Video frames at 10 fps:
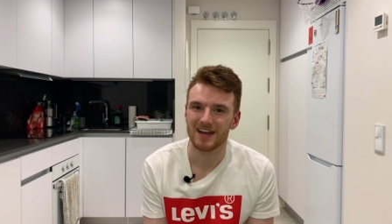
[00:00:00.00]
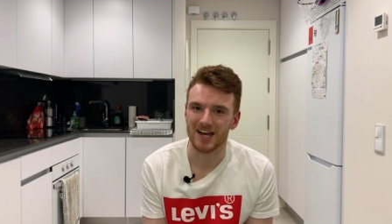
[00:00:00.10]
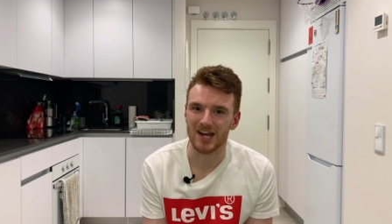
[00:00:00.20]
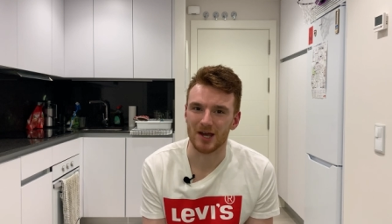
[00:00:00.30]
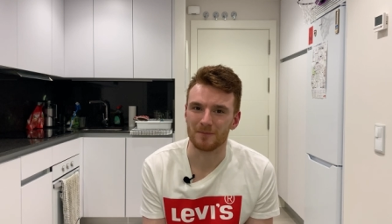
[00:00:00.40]

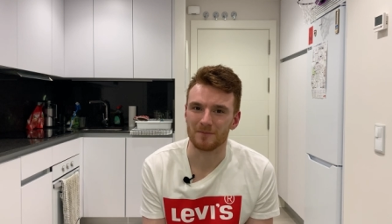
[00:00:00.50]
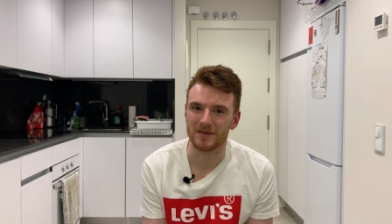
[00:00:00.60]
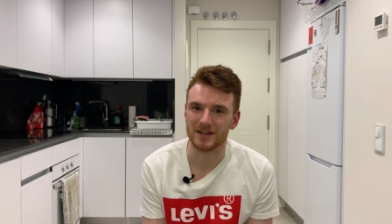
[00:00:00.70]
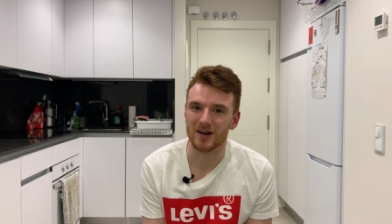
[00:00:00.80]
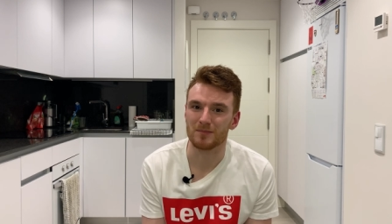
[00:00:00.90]
um,
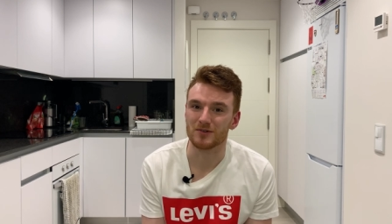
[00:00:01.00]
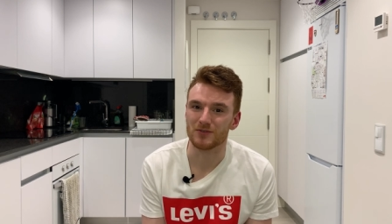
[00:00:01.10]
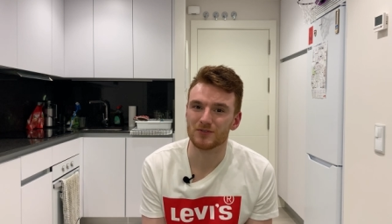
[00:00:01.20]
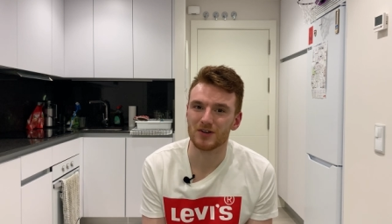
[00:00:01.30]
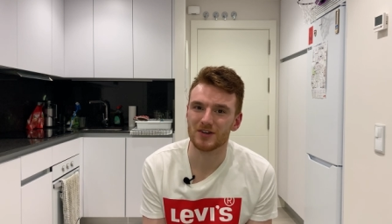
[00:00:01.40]
in our
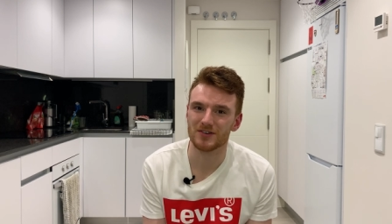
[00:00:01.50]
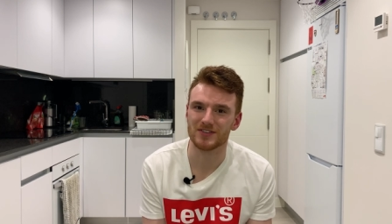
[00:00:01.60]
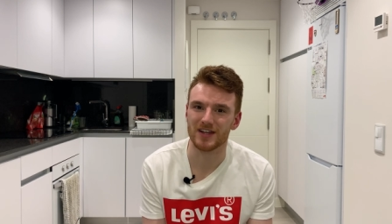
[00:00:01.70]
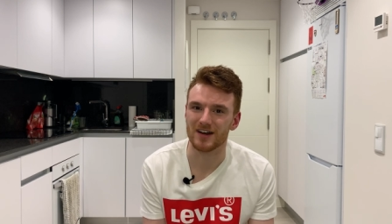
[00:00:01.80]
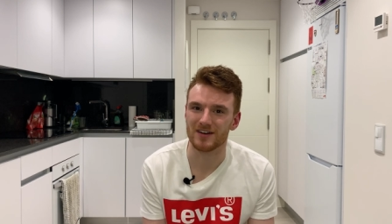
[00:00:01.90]

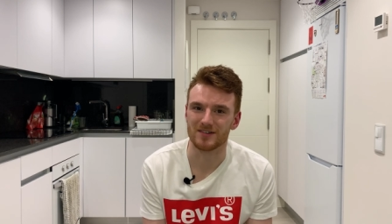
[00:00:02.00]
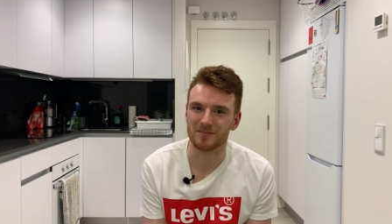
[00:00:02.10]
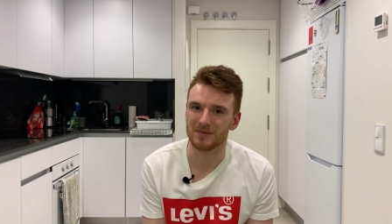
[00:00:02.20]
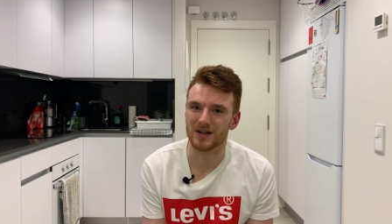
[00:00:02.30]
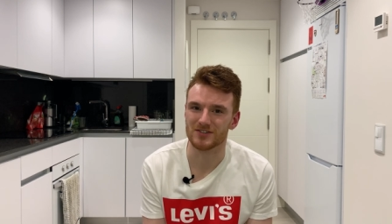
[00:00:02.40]
portfolios that are
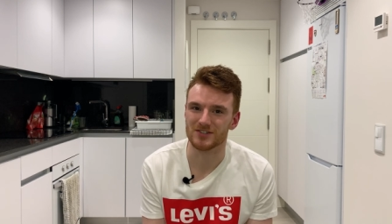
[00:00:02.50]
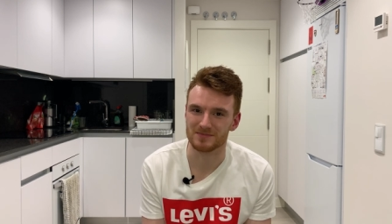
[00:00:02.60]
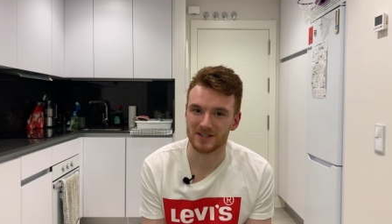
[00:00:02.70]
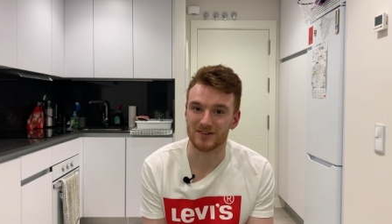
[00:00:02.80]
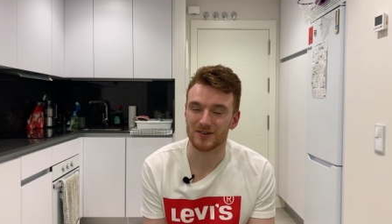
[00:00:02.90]
from
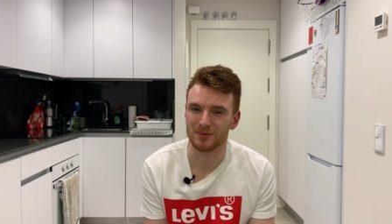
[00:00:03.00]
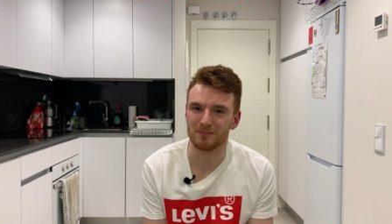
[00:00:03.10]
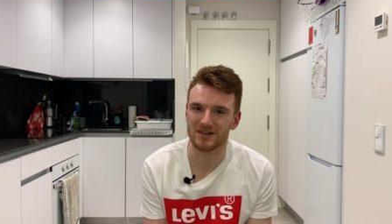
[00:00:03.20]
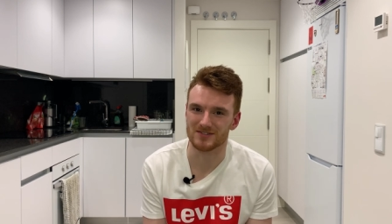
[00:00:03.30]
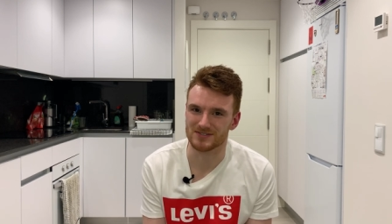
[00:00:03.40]
Belgium that are on the
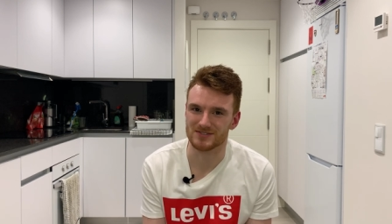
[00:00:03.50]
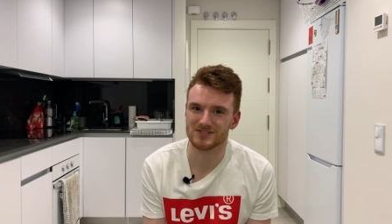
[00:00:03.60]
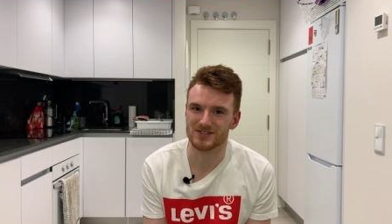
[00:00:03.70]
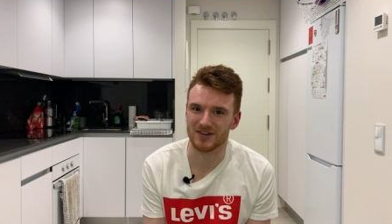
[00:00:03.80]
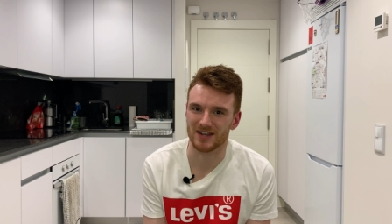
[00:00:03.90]
Belgian
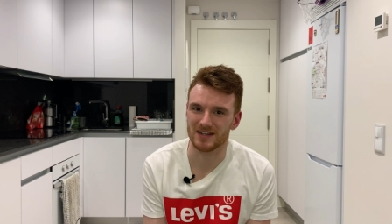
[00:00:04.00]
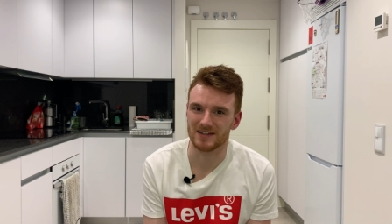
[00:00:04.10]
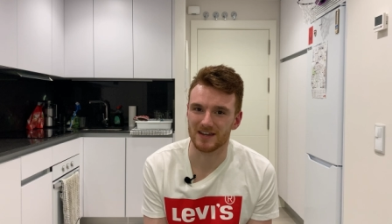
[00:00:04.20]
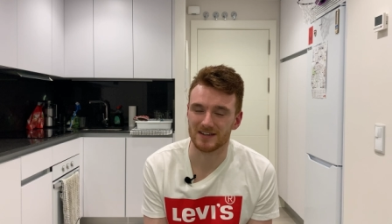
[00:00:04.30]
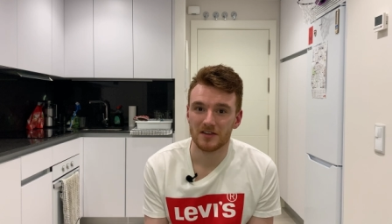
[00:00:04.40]
stock
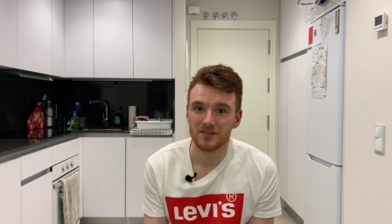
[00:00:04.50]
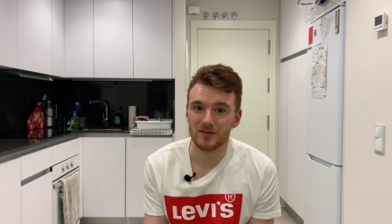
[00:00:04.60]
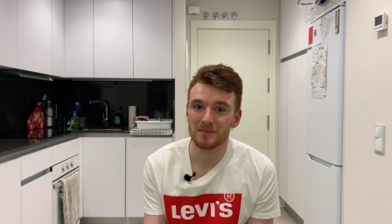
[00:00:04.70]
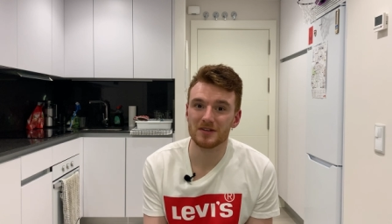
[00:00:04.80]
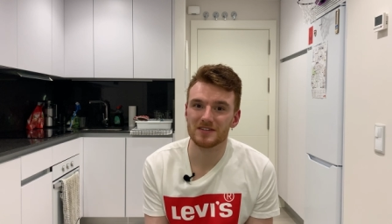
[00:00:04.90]
index.
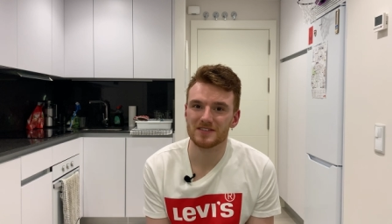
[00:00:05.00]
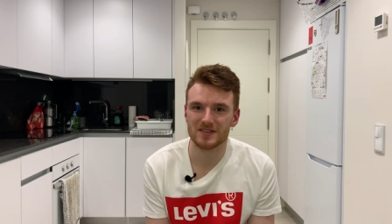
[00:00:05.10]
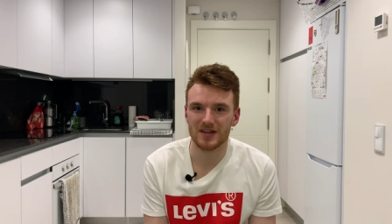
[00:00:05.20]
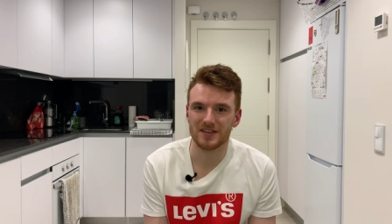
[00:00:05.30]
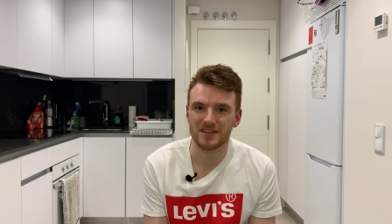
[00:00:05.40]
So I'm gonna
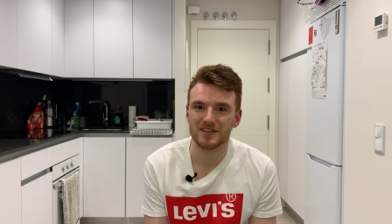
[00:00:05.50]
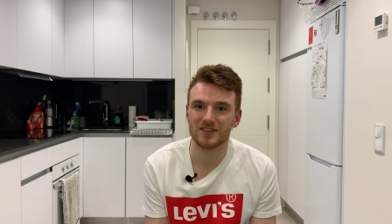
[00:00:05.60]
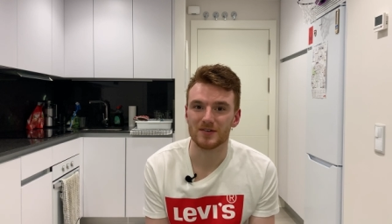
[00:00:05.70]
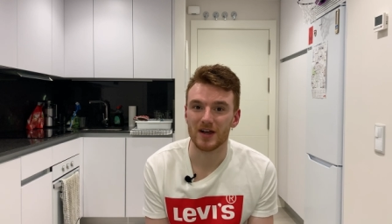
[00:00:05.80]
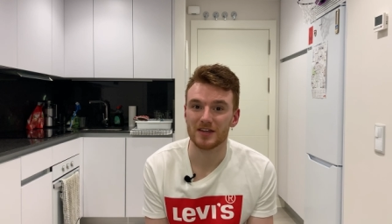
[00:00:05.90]
start this.
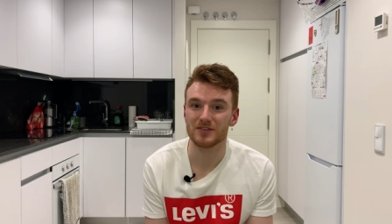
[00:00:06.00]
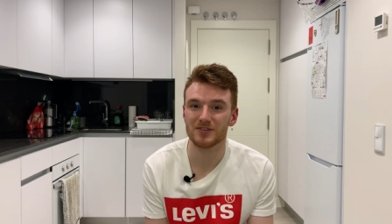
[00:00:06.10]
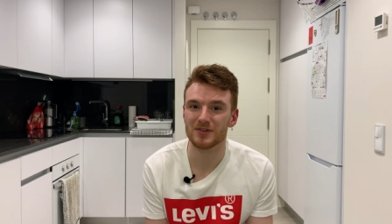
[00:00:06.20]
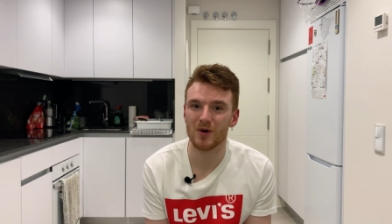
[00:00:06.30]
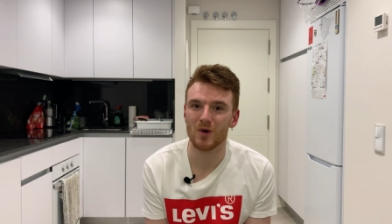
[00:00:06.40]
So I
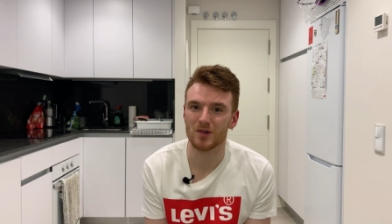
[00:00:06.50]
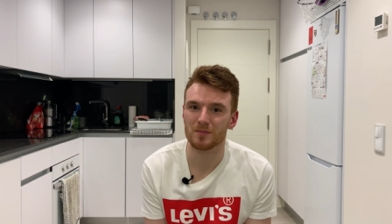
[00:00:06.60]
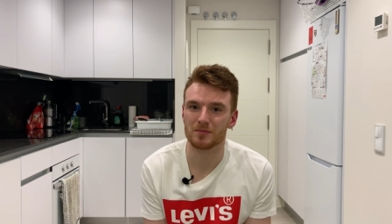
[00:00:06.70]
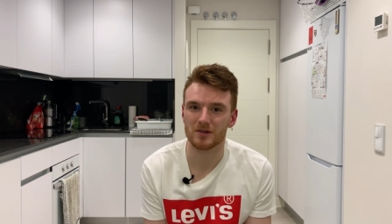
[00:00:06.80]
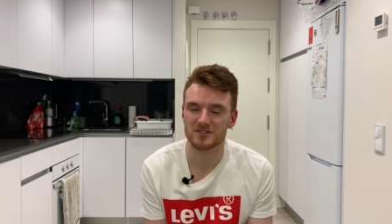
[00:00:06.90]
used to
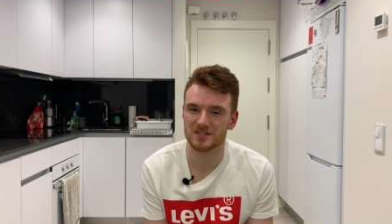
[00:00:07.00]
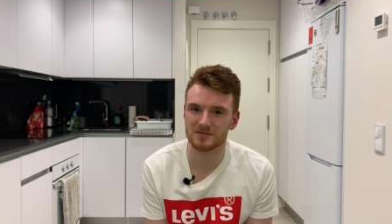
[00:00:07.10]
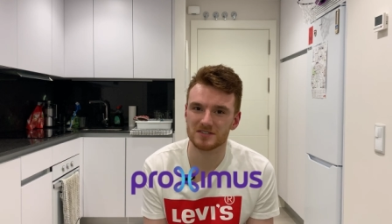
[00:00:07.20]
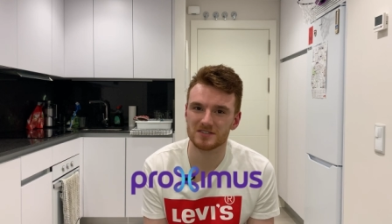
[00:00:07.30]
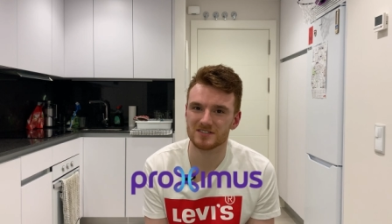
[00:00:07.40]
hold
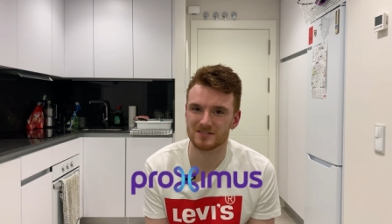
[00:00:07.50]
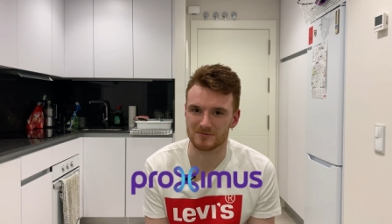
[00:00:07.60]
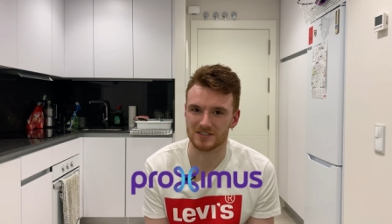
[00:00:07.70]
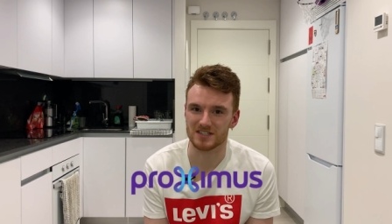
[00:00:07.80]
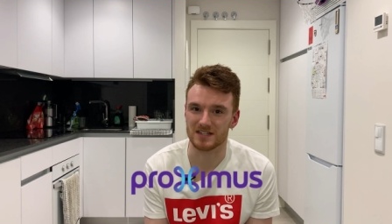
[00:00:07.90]
Proximus,
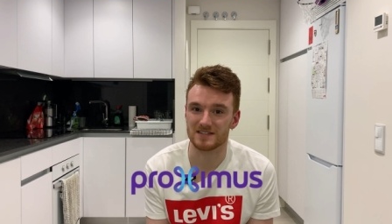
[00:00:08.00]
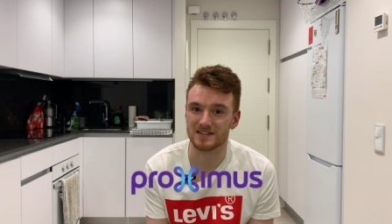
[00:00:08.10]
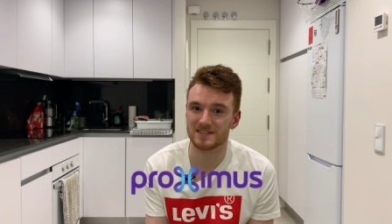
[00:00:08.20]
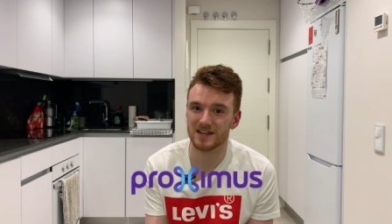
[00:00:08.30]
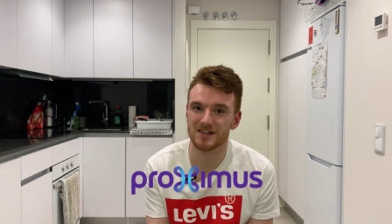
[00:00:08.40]
which is a
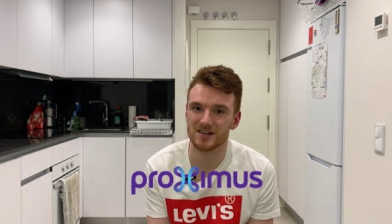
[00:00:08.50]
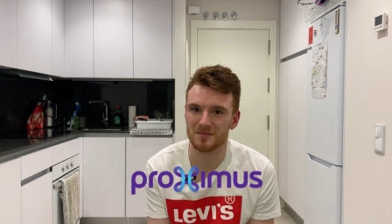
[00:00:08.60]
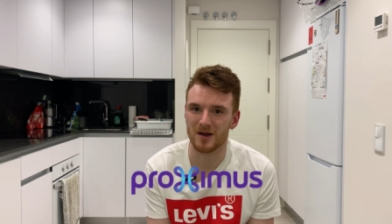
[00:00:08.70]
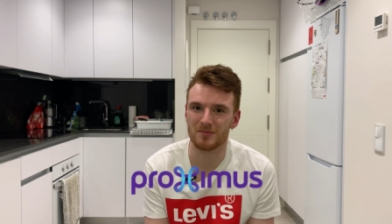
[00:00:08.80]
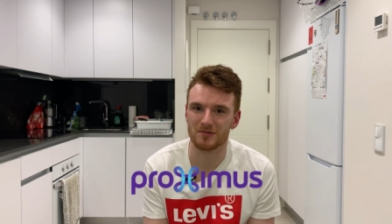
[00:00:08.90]

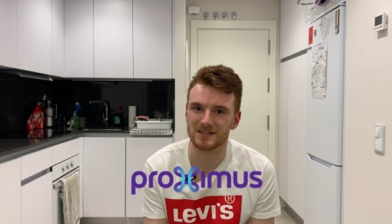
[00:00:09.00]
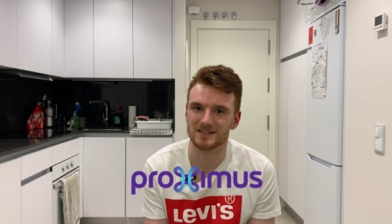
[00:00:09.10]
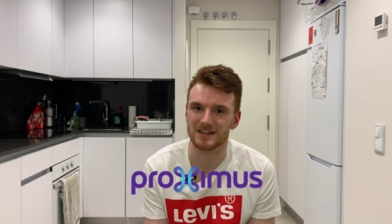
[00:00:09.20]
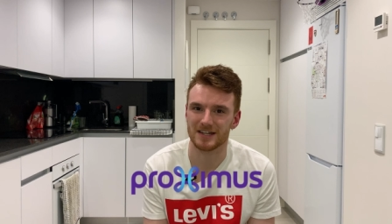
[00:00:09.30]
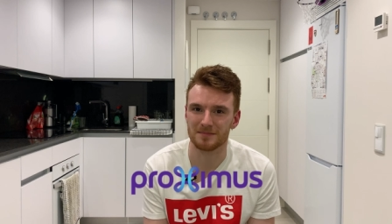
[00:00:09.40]
telecom
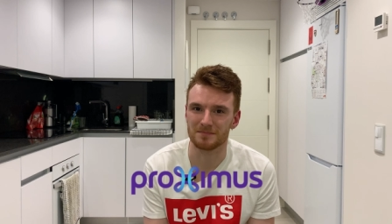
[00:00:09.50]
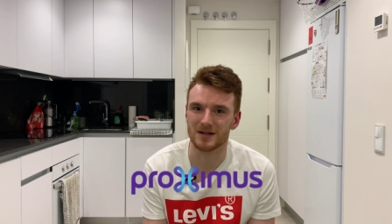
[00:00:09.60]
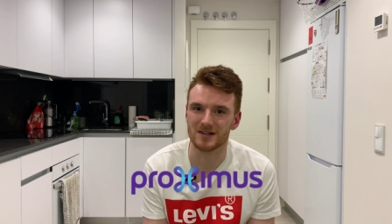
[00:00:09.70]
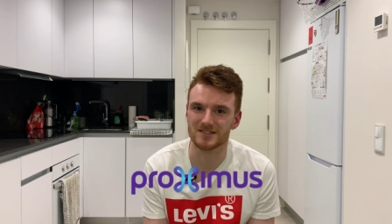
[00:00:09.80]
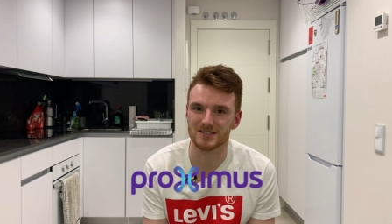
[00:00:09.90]
operator in
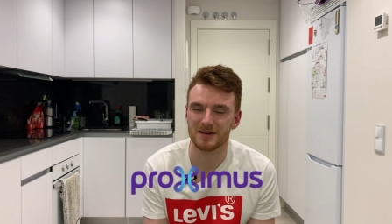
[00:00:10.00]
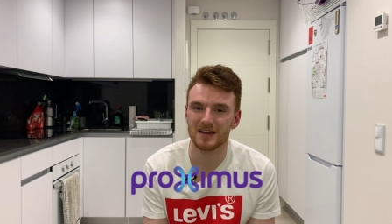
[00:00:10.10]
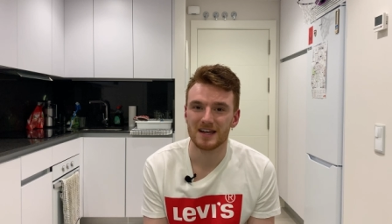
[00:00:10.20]
Belgium.